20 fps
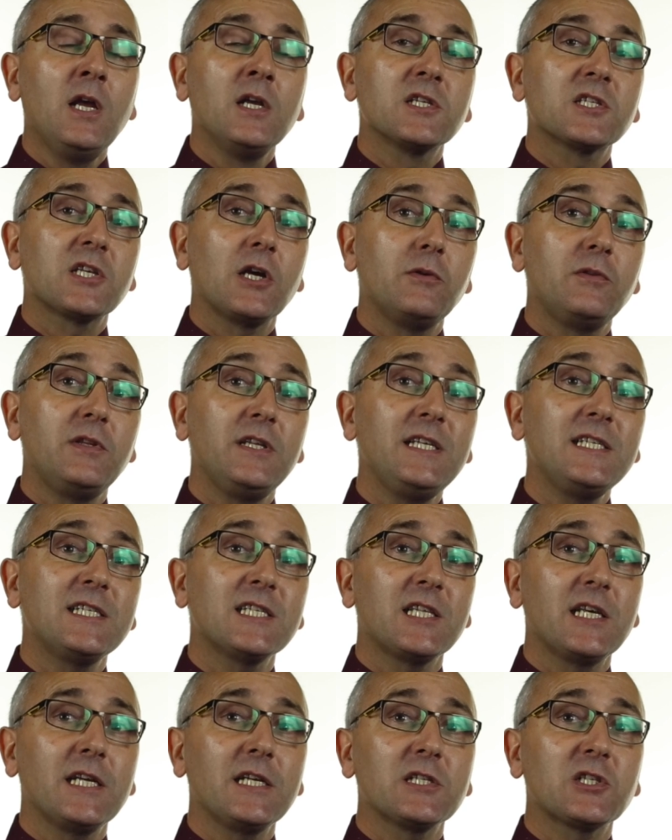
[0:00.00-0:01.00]
So
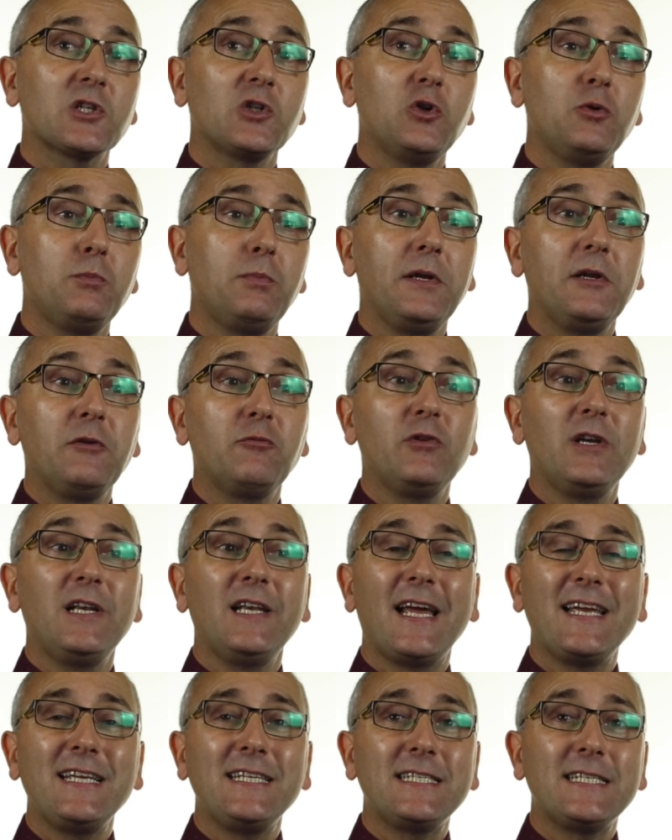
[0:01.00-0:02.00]
these things could be
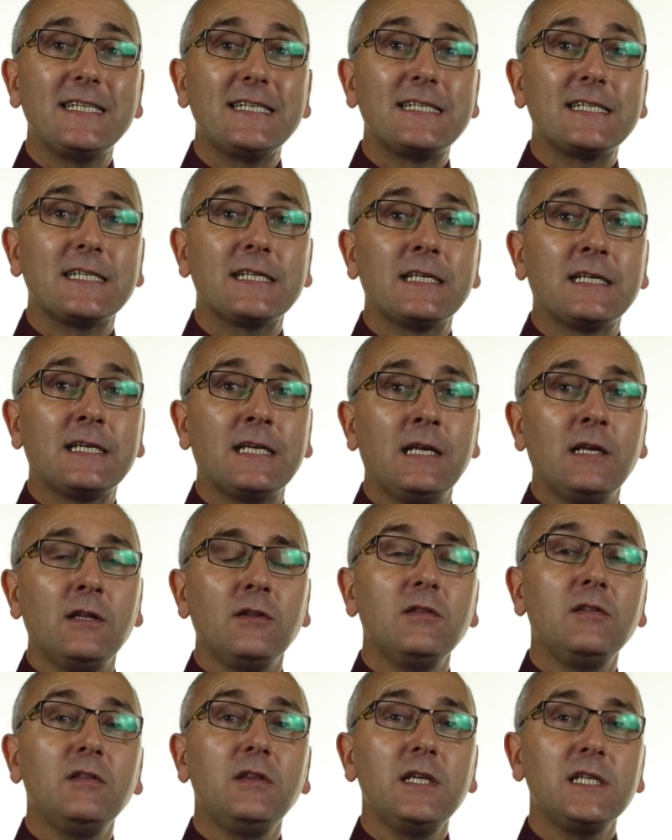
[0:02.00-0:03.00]
related.
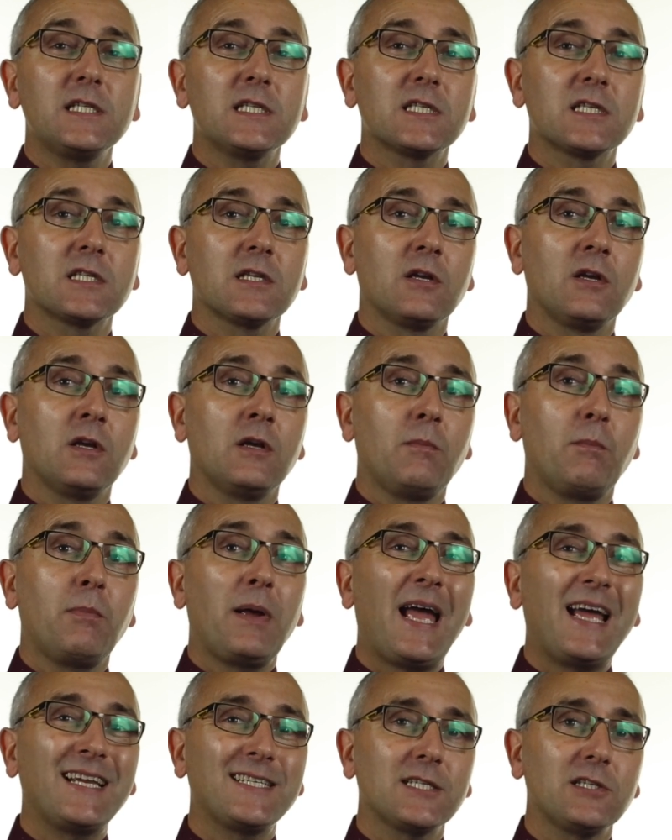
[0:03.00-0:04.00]
This
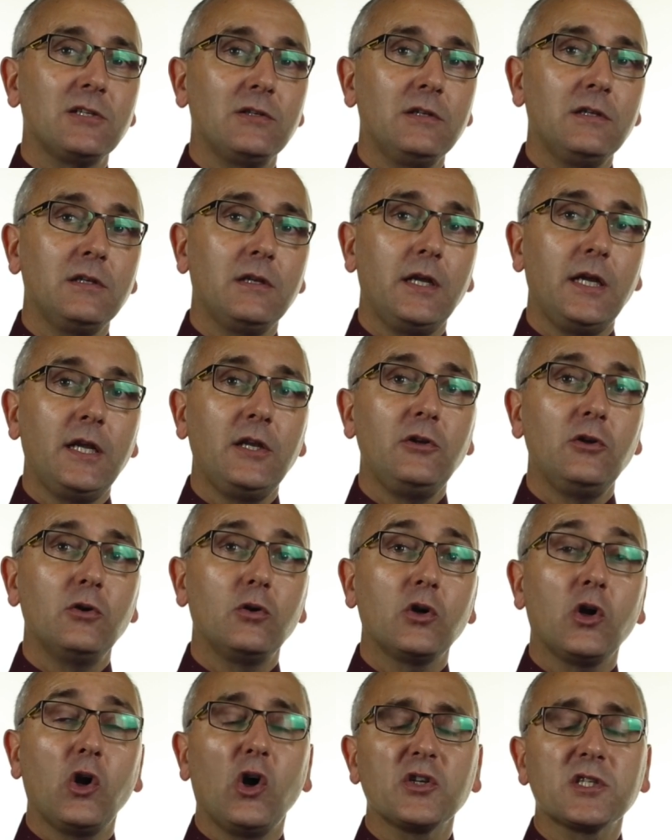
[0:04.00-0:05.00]
pattern in
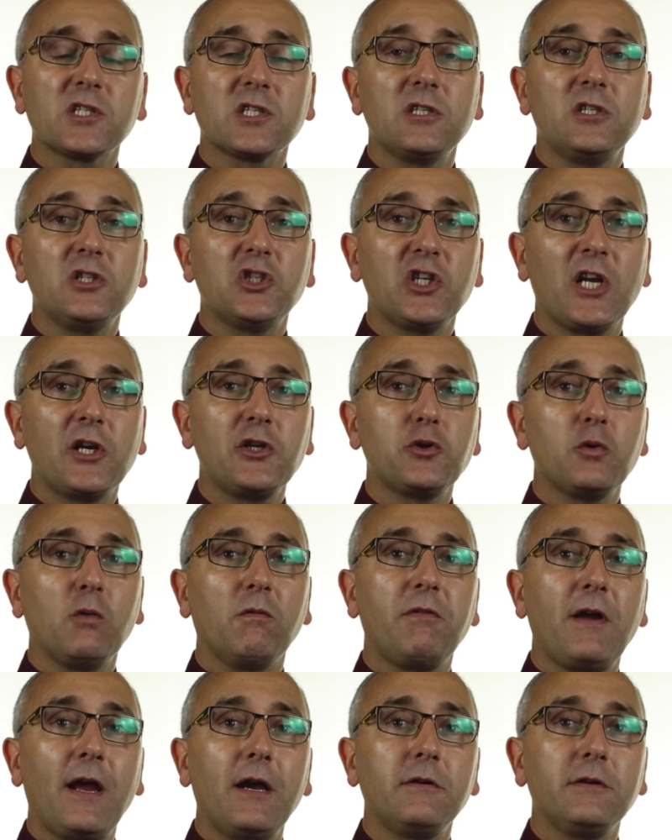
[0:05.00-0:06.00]
your cost and schedule
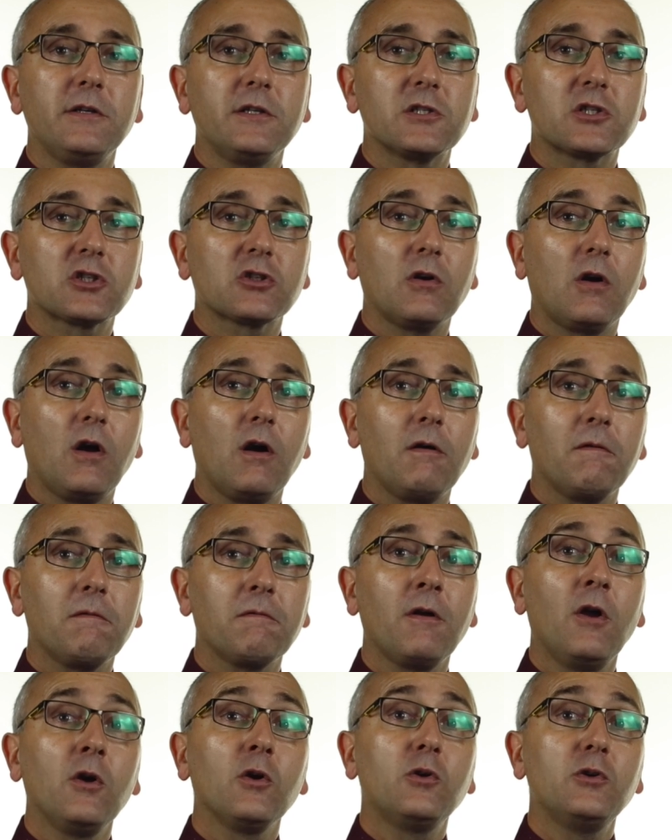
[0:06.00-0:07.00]
variance
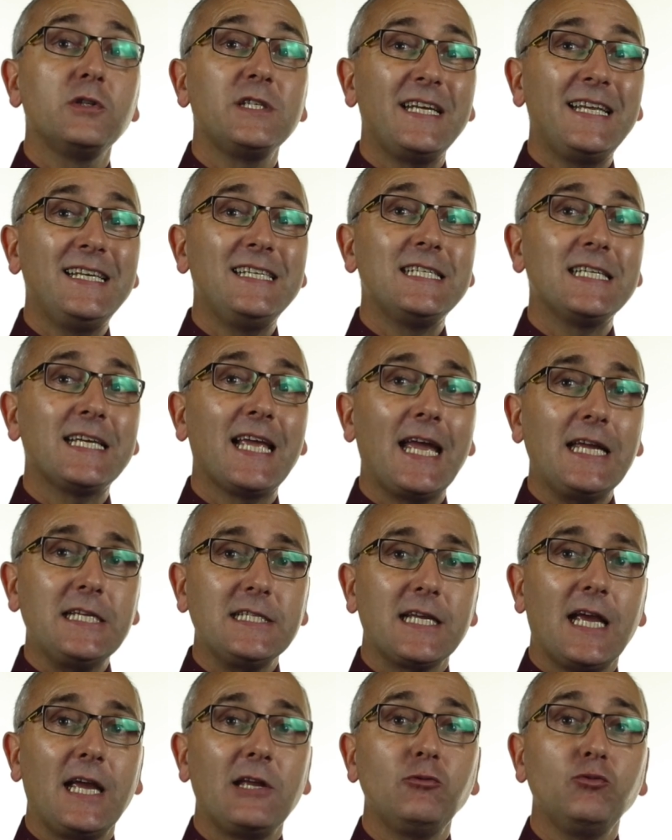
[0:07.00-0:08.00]
graph could
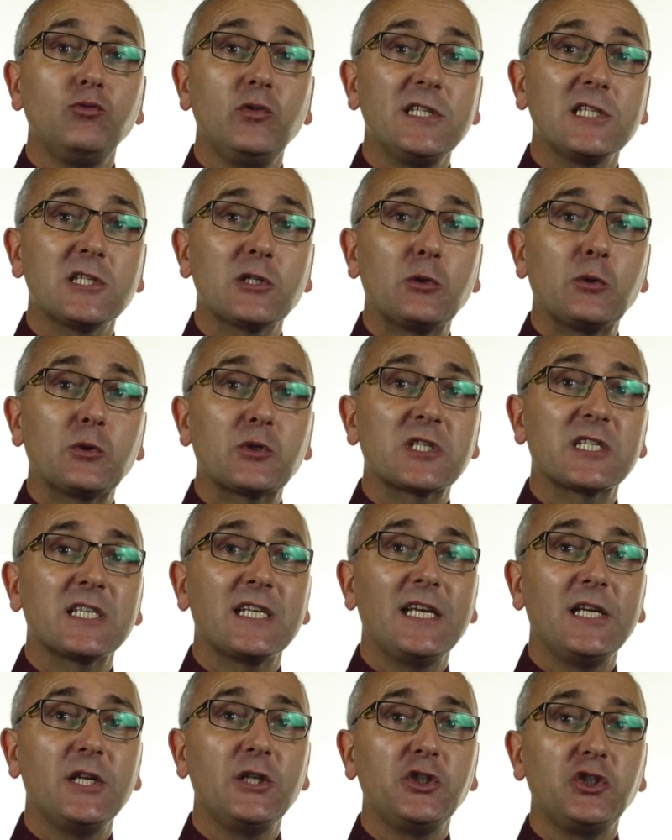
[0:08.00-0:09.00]
indicate a resource
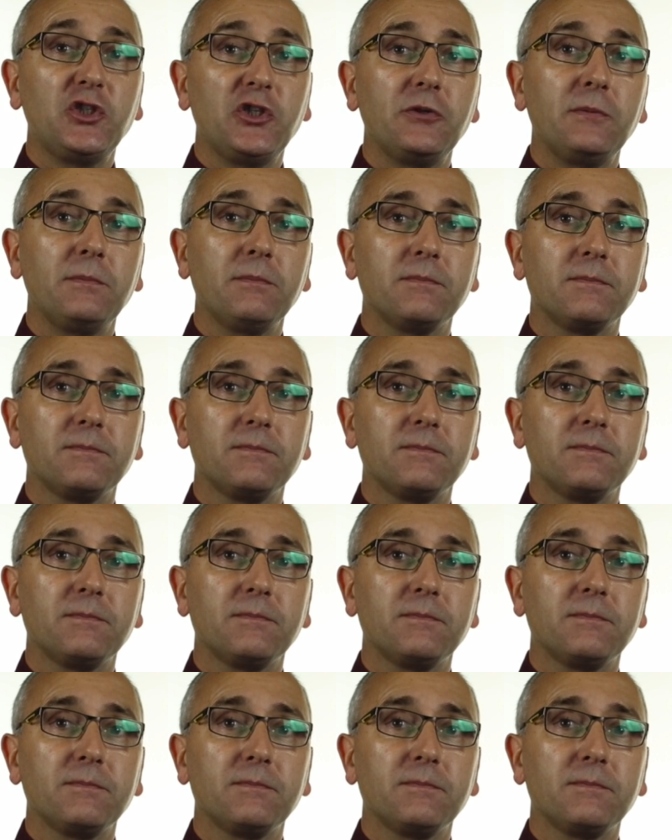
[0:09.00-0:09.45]
issue.